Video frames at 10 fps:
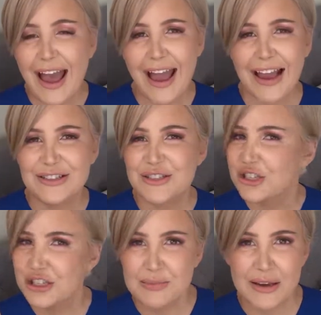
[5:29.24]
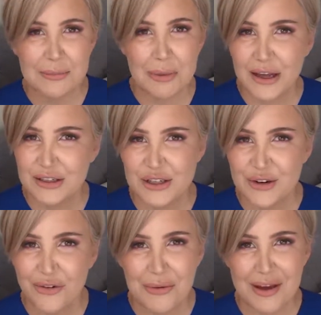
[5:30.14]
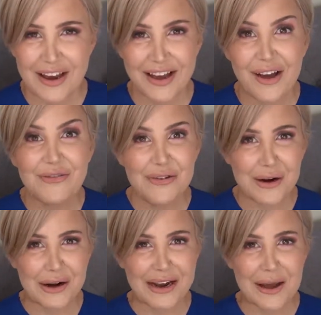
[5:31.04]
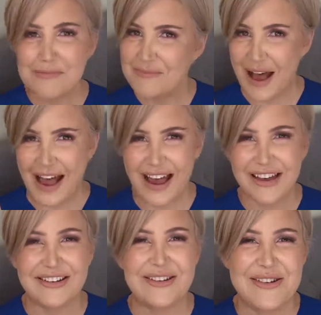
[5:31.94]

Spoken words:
and she's being punished for being a very bad